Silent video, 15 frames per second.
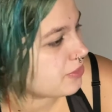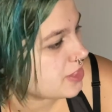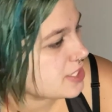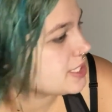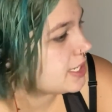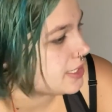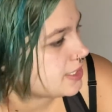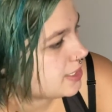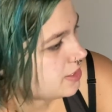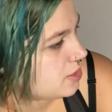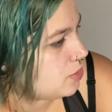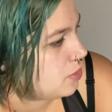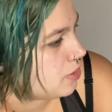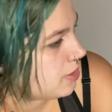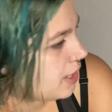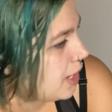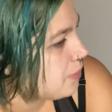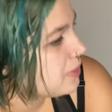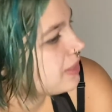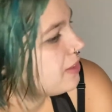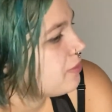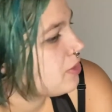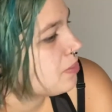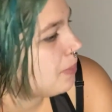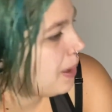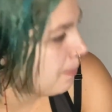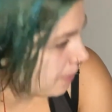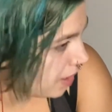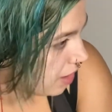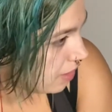this continued that I would live with my
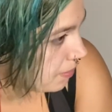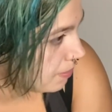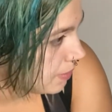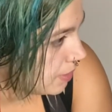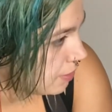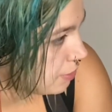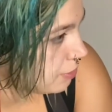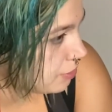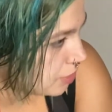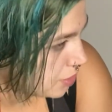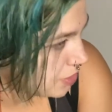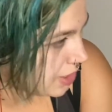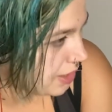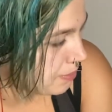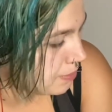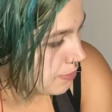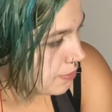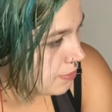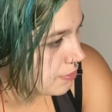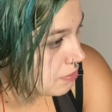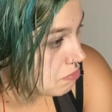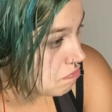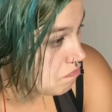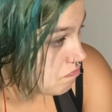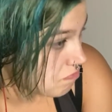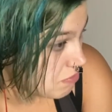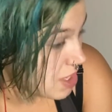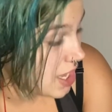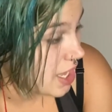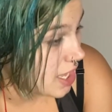mom full time,
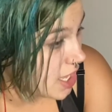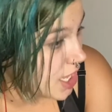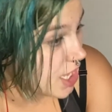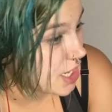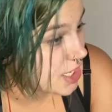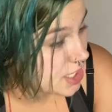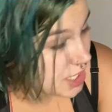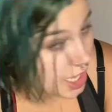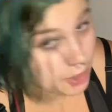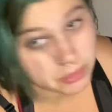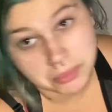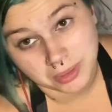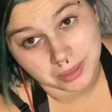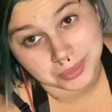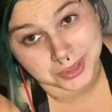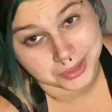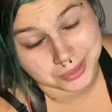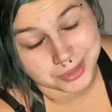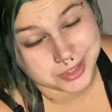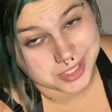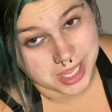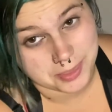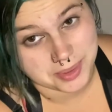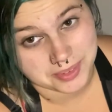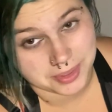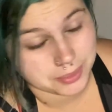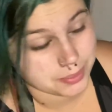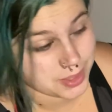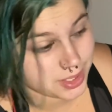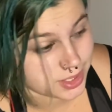and I would probably do the same if
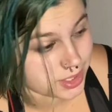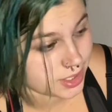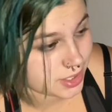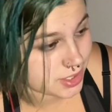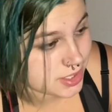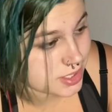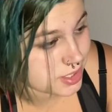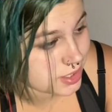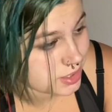I'm being honest.